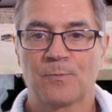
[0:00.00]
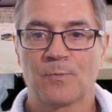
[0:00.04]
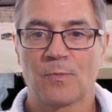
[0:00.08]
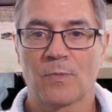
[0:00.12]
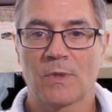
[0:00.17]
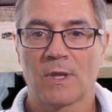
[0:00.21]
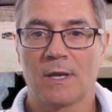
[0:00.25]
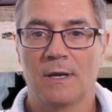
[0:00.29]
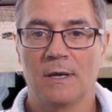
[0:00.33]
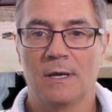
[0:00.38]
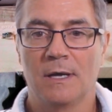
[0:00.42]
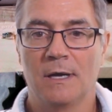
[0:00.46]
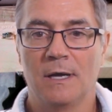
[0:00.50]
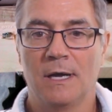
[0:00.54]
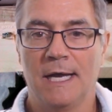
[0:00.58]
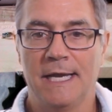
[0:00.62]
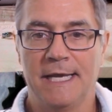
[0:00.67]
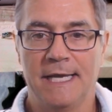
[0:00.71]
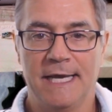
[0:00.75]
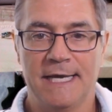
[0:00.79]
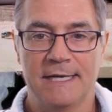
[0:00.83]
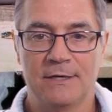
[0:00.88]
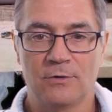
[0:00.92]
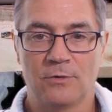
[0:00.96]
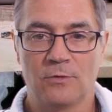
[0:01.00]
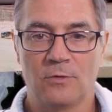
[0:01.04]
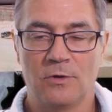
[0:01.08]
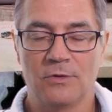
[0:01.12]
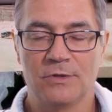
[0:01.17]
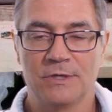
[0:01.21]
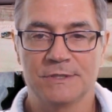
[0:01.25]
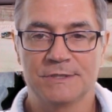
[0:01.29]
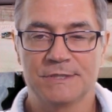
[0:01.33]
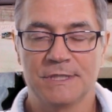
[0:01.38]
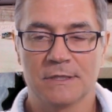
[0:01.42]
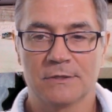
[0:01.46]
I added all
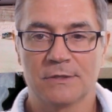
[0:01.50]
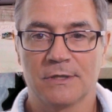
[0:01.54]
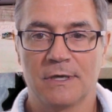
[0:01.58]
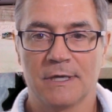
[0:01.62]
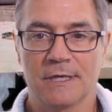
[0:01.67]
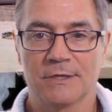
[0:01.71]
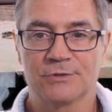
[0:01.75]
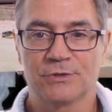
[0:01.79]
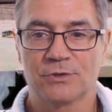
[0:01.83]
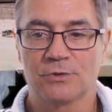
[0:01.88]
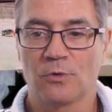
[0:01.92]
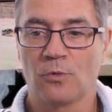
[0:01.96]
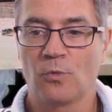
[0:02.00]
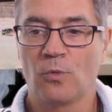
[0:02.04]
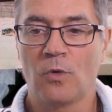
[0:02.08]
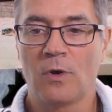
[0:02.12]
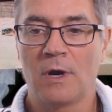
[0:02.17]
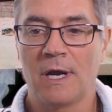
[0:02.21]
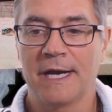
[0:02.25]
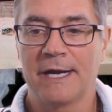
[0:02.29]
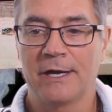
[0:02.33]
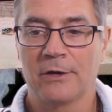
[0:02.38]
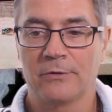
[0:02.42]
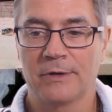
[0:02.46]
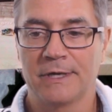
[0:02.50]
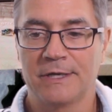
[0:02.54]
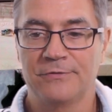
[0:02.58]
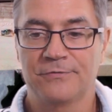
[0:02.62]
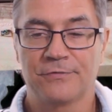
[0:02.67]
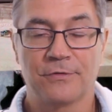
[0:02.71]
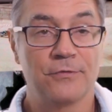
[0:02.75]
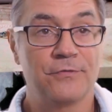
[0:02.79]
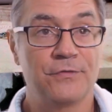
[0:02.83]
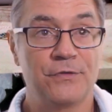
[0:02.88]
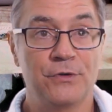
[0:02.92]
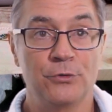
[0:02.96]
this extra wiring
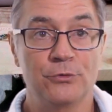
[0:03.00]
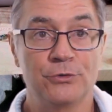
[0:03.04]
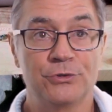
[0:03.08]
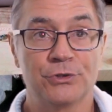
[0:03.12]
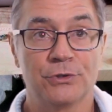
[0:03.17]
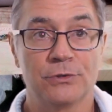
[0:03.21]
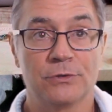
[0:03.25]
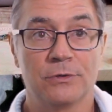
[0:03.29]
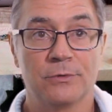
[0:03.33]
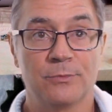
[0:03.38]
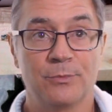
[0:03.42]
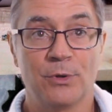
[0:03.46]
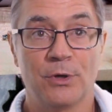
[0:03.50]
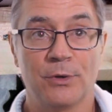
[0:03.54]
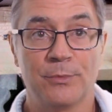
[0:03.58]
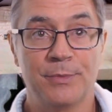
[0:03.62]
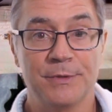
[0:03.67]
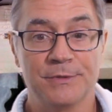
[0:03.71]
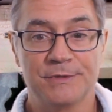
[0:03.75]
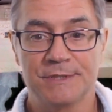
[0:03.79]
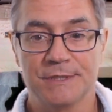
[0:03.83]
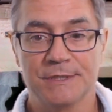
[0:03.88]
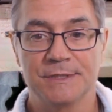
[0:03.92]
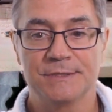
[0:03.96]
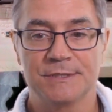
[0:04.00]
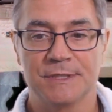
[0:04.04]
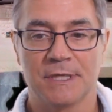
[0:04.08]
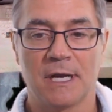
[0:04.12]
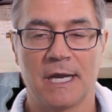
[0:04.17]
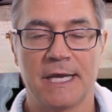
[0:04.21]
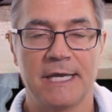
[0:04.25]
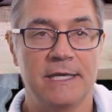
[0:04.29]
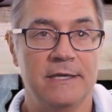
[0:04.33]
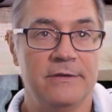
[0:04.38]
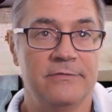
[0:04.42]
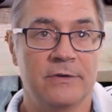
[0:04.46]
for future purposes, and
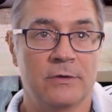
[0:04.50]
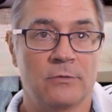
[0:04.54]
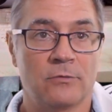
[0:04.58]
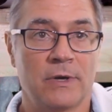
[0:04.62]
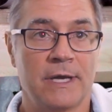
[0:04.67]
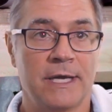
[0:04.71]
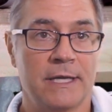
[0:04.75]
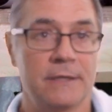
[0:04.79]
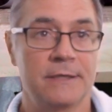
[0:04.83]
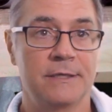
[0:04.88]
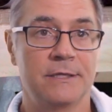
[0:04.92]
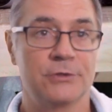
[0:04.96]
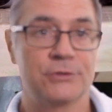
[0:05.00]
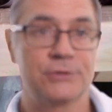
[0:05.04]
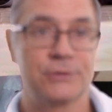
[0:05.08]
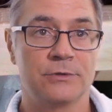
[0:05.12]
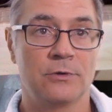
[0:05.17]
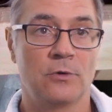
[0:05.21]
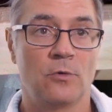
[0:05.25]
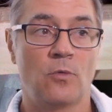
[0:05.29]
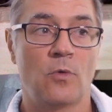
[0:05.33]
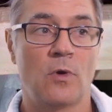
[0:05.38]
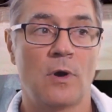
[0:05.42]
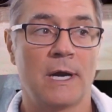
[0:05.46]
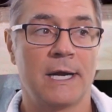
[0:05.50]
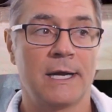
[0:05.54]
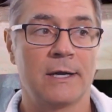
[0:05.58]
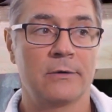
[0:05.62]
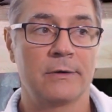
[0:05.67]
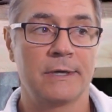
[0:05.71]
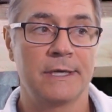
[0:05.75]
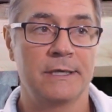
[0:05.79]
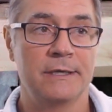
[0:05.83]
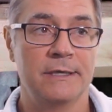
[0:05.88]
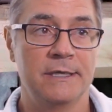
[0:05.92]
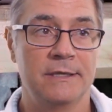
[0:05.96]
I even ran additional
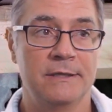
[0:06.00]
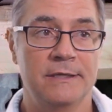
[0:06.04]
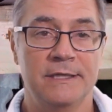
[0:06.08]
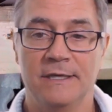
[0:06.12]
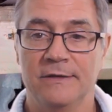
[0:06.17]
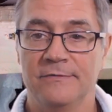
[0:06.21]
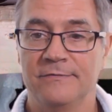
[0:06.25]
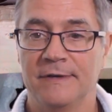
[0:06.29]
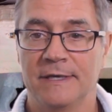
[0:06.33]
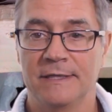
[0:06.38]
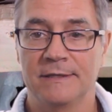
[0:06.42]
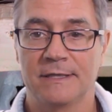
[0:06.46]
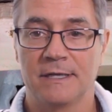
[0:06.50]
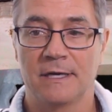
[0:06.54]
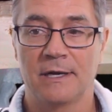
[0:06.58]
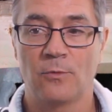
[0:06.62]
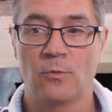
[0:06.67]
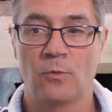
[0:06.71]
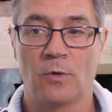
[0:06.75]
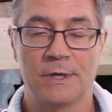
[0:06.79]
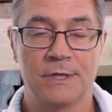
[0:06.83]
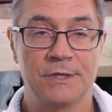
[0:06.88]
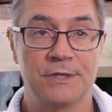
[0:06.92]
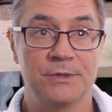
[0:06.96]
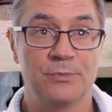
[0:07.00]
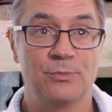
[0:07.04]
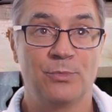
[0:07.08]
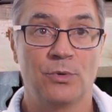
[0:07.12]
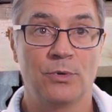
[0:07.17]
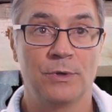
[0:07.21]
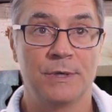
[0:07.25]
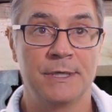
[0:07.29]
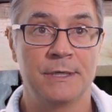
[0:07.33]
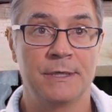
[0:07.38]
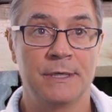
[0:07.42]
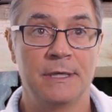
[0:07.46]
wiring in the event that I wanted to
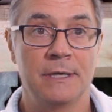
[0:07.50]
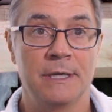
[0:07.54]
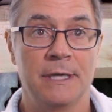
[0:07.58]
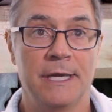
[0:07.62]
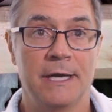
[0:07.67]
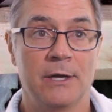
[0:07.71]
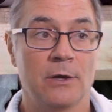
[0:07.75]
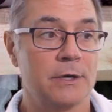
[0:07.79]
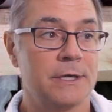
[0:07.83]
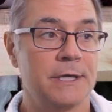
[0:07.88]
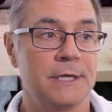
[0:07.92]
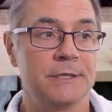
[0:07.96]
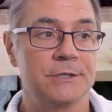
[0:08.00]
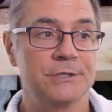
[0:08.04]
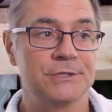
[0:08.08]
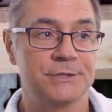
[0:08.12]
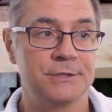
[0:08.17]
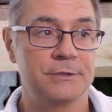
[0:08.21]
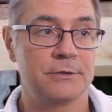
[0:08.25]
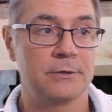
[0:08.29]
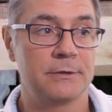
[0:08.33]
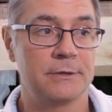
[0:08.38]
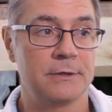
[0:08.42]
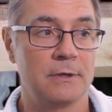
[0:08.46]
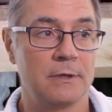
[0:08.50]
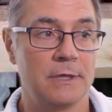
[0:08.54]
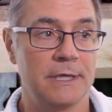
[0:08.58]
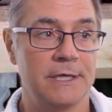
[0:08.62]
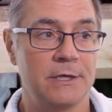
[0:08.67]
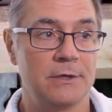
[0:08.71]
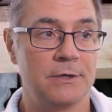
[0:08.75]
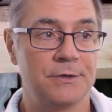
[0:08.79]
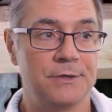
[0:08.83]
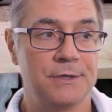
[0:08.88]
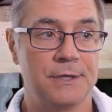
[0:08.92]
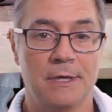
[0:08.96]
put in an air conditioner at a
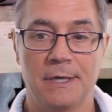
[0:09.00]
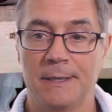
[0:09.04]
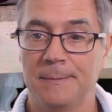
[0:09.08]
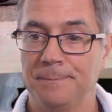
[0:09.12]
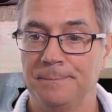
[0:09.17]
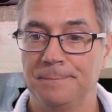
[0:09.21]
later time.